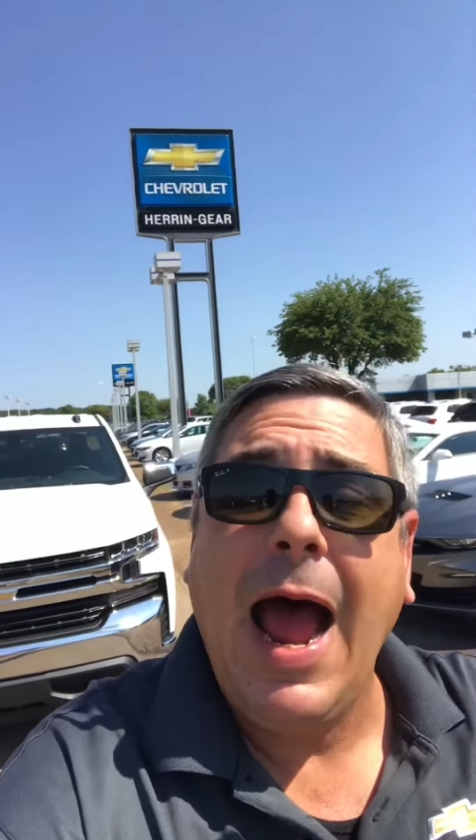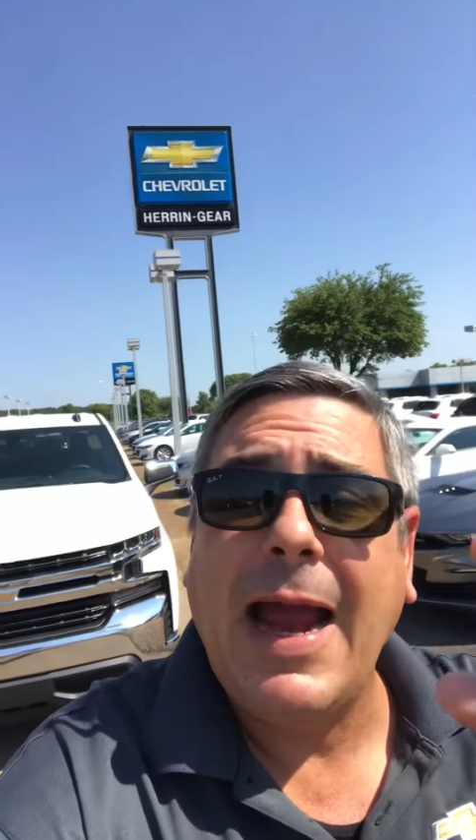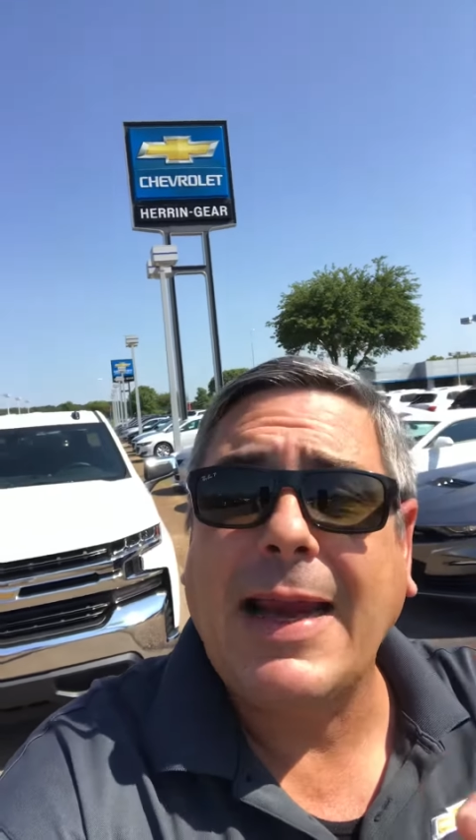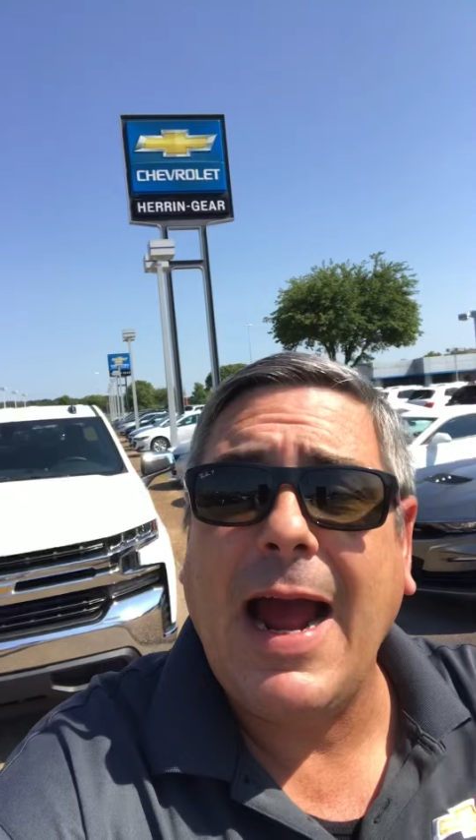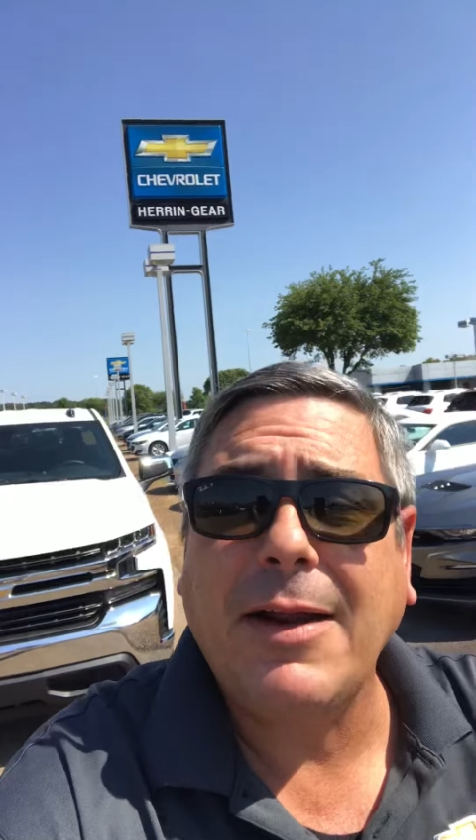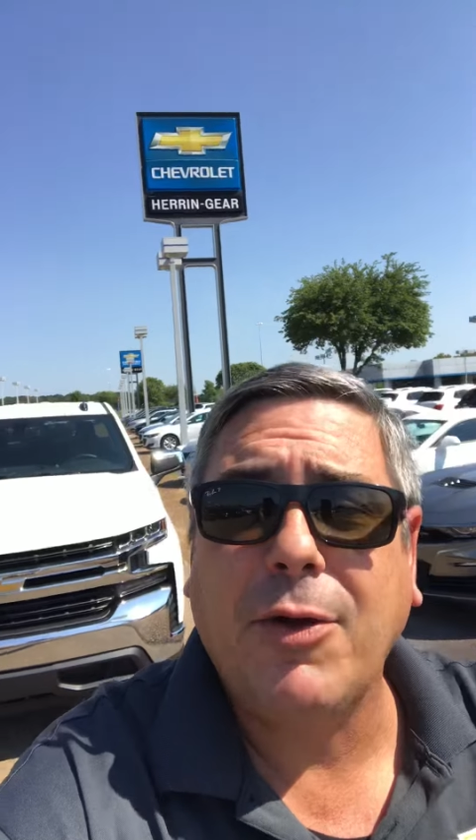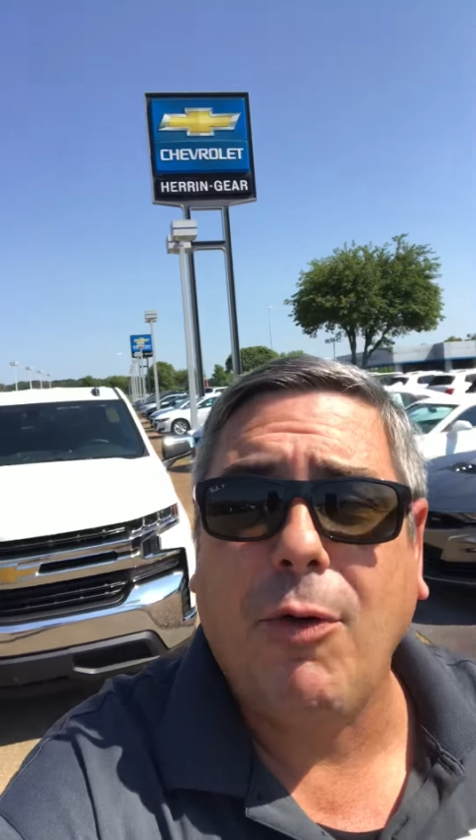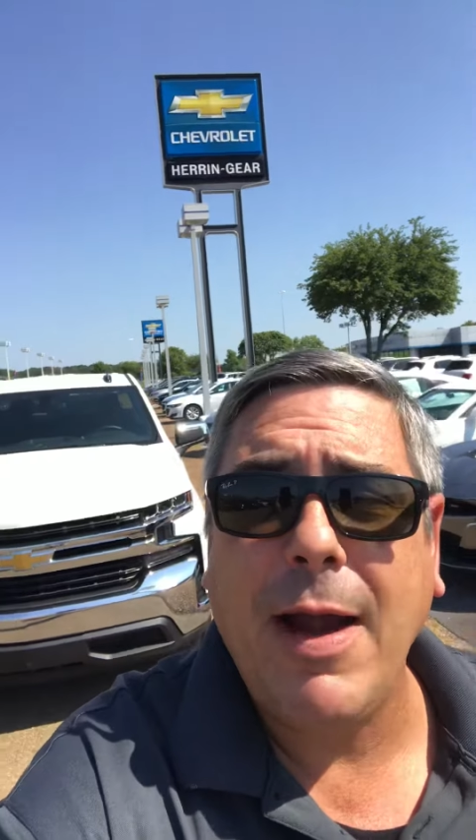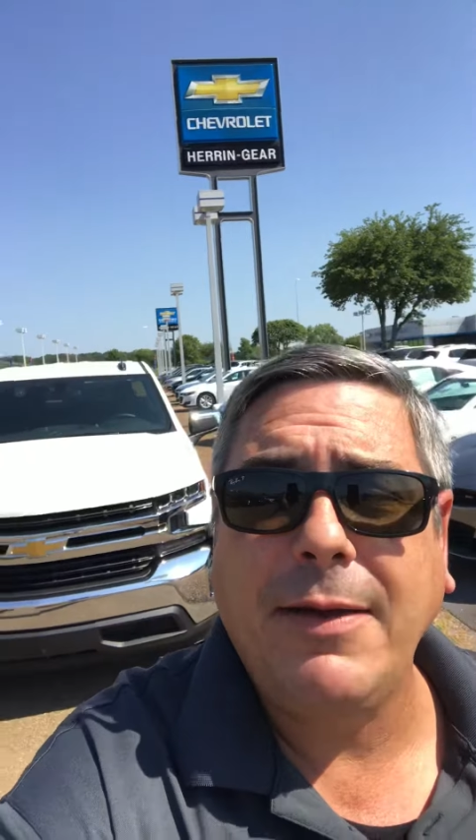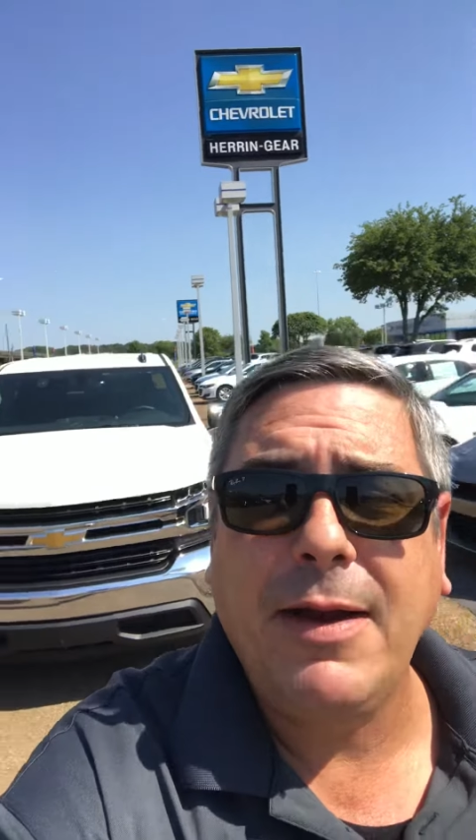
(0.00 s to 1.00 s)
I got a
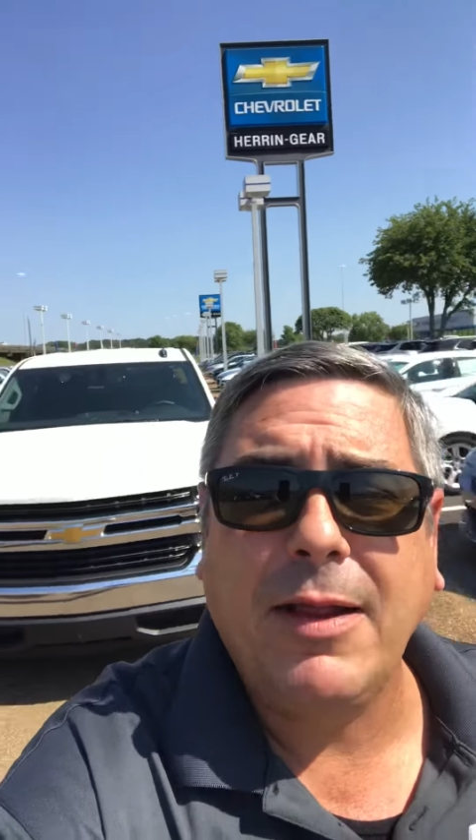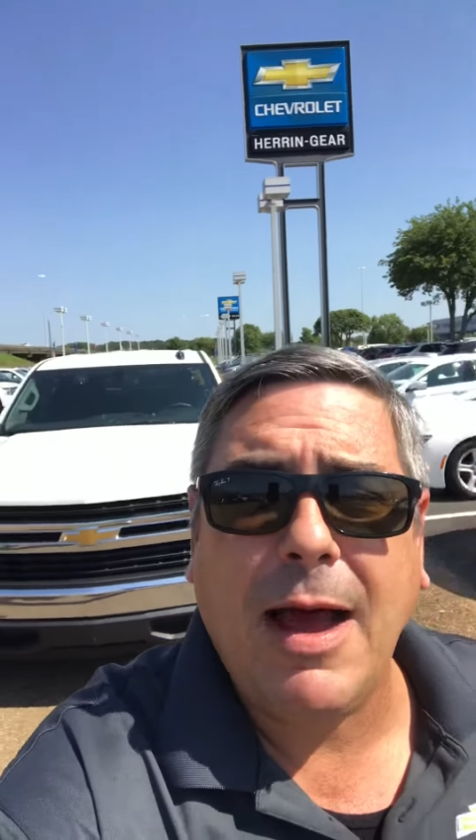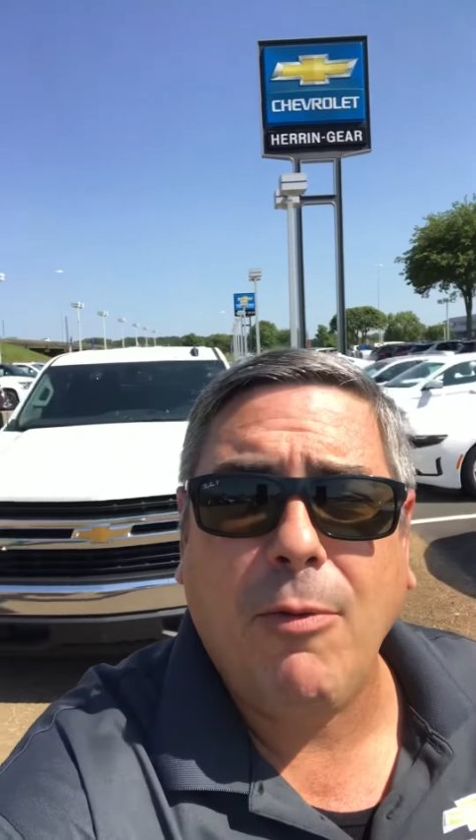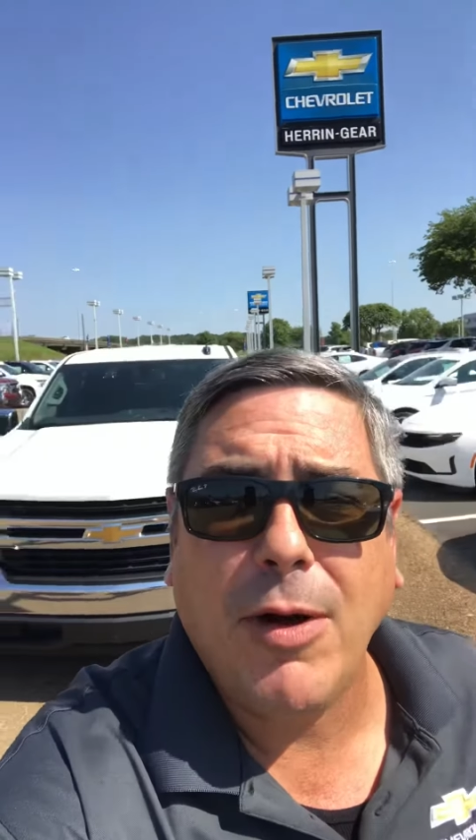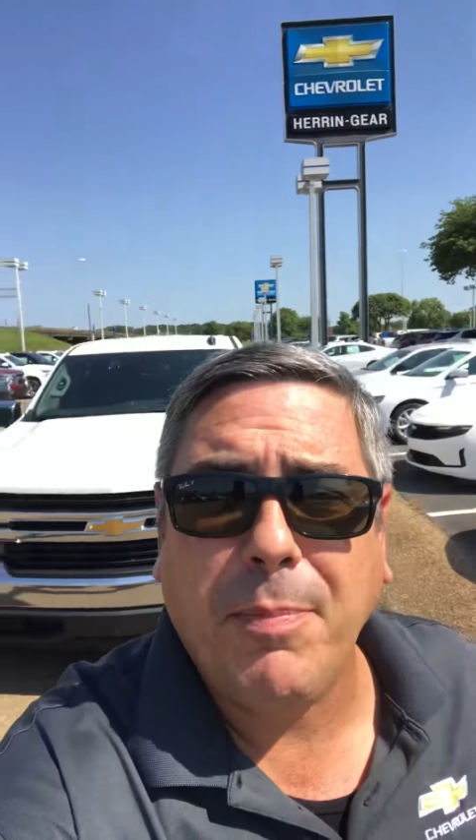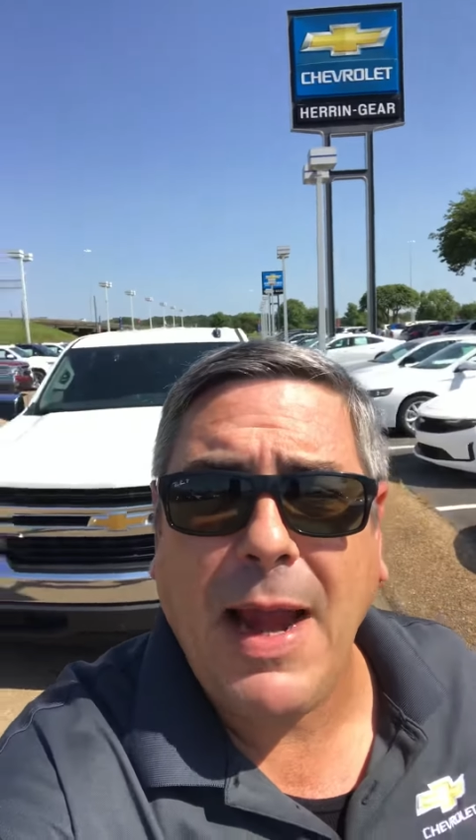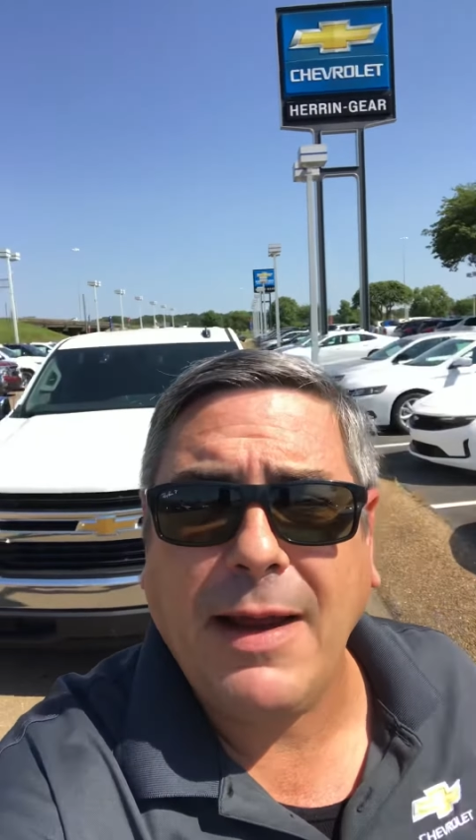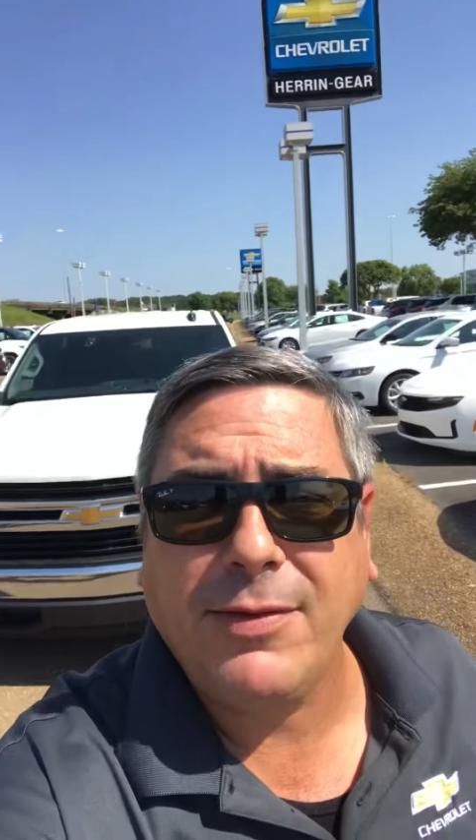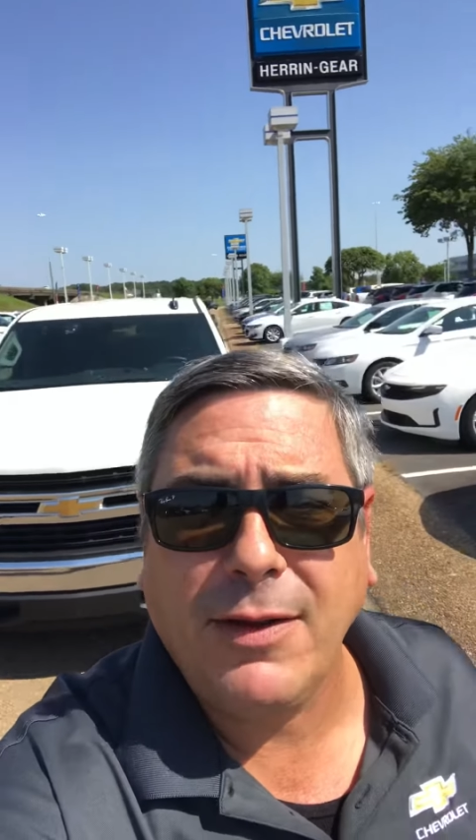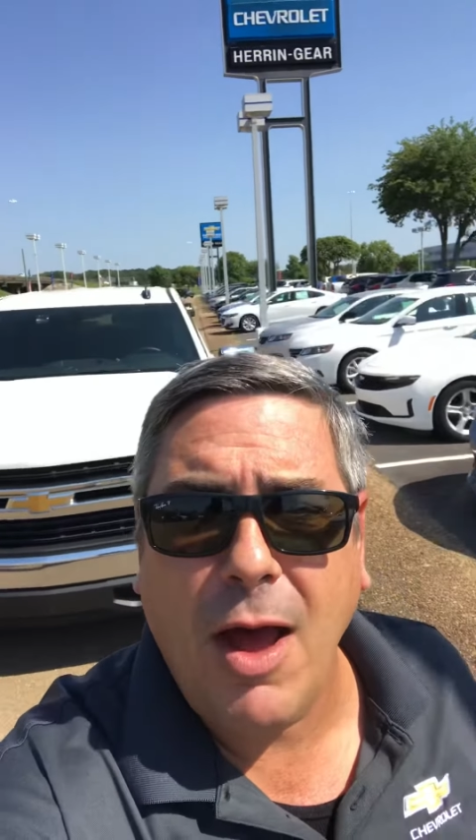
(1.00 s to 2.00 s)
great deal I want to
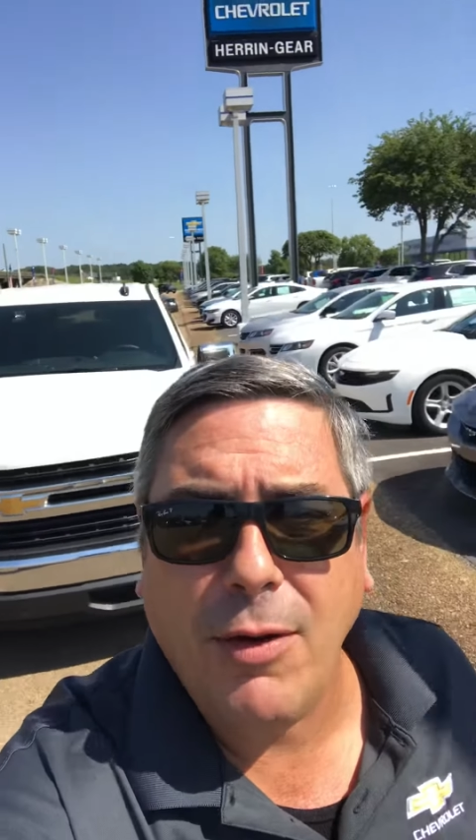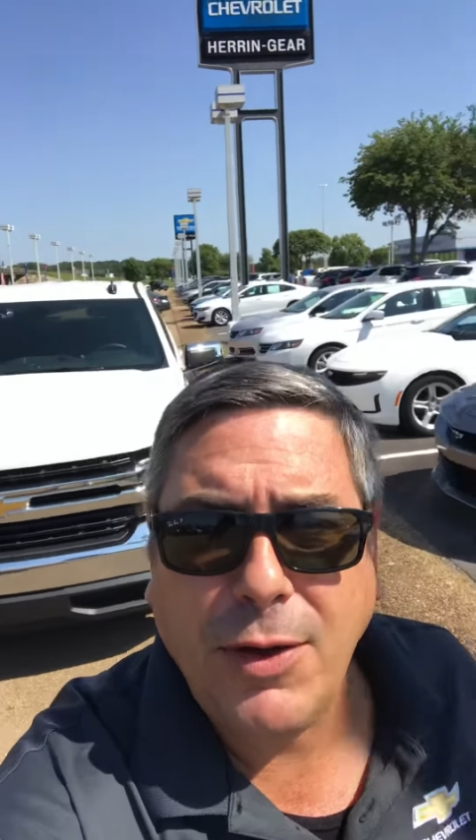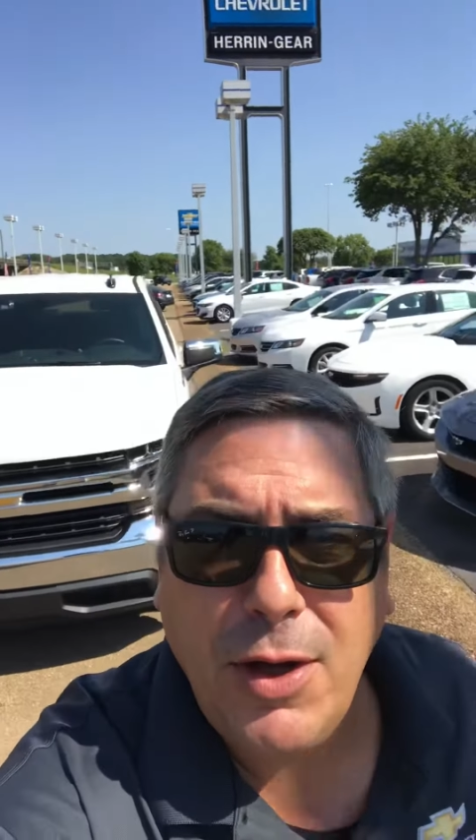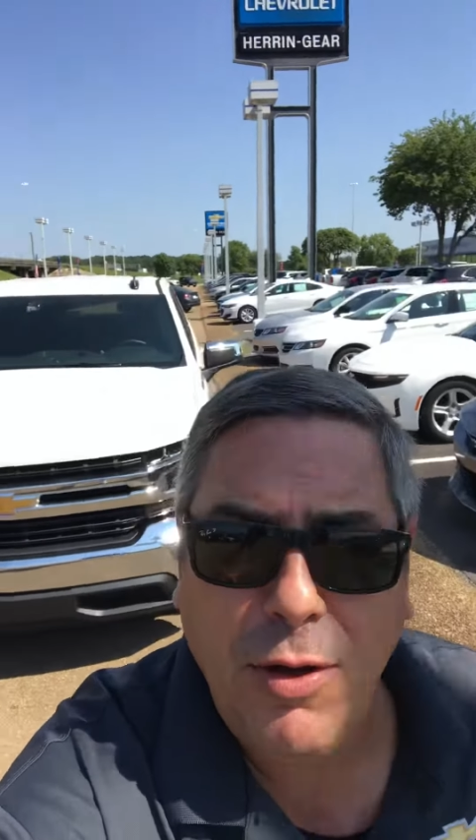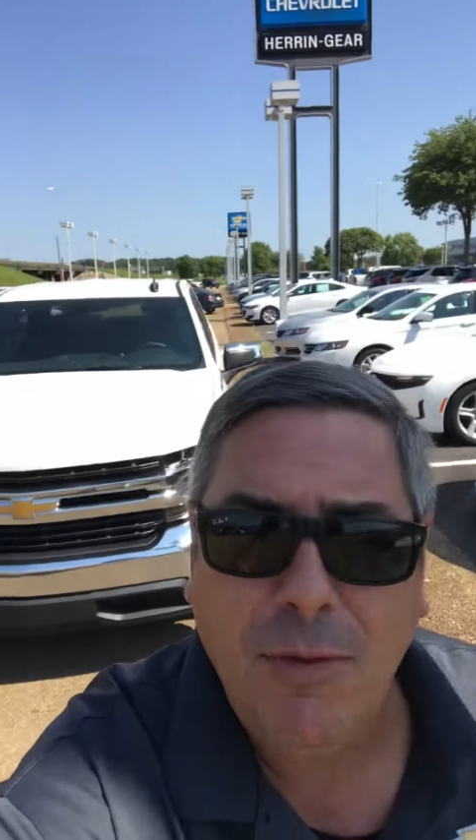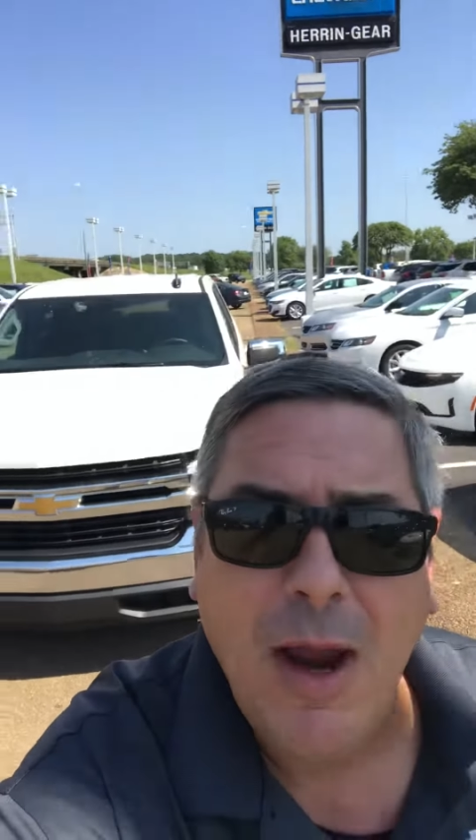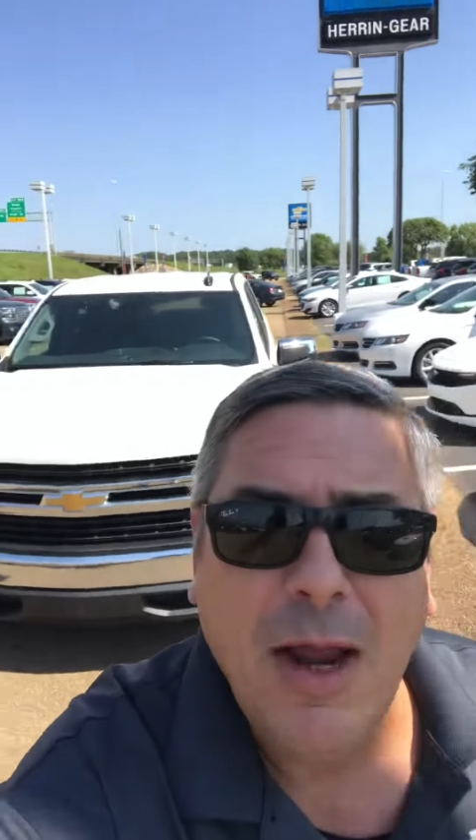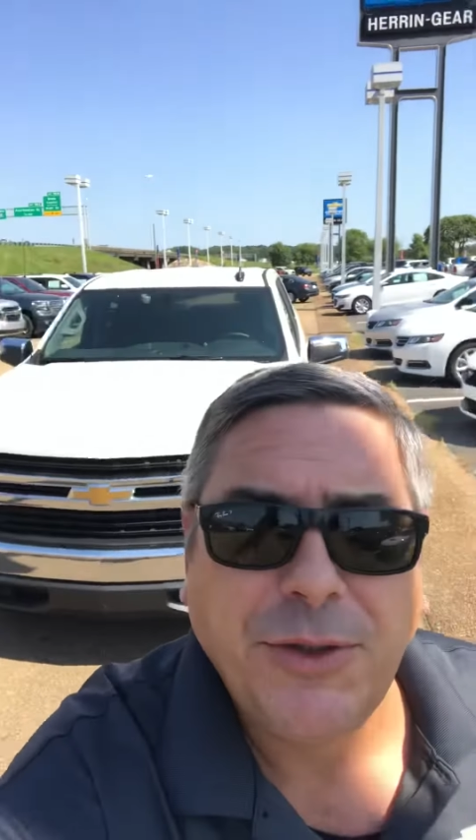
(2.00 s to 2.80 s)
pass along to you.